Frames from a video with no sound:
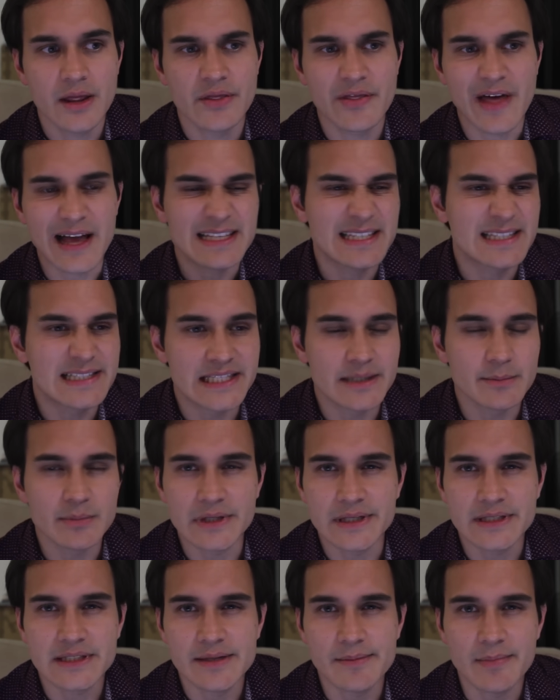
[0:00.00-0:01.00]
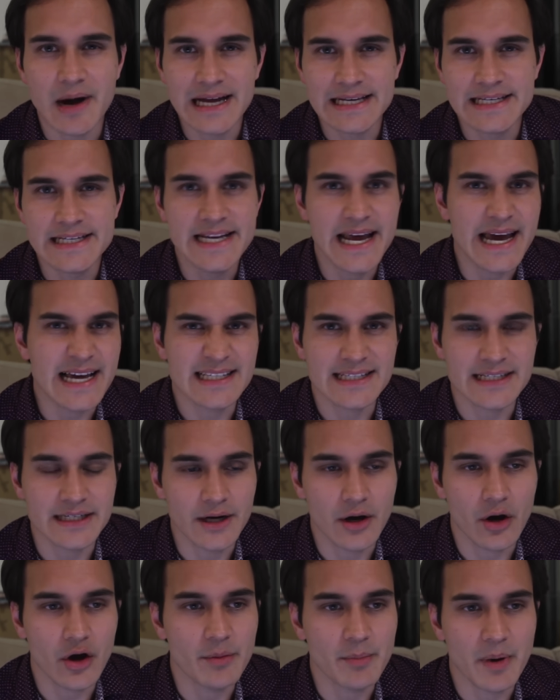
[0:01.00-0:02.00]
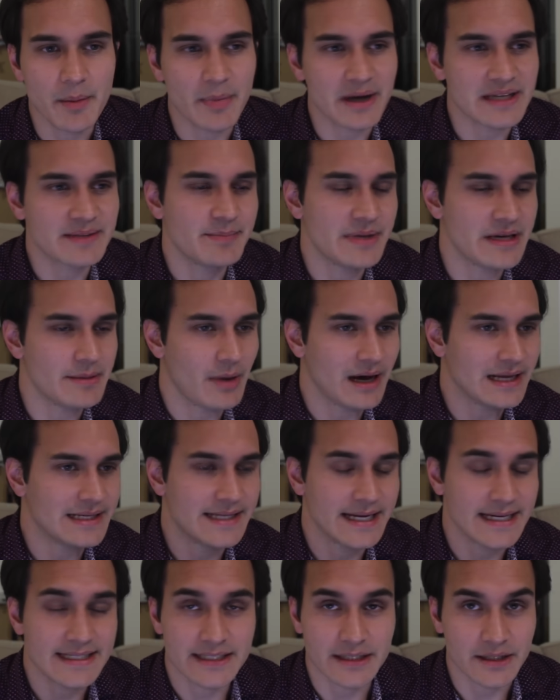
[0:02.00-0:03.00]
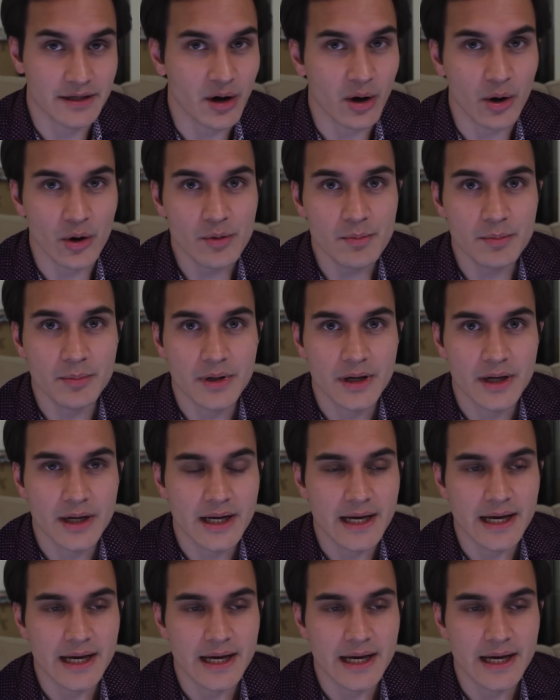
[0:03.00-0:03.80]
that's similar to my desk at home. It must be my desk at home.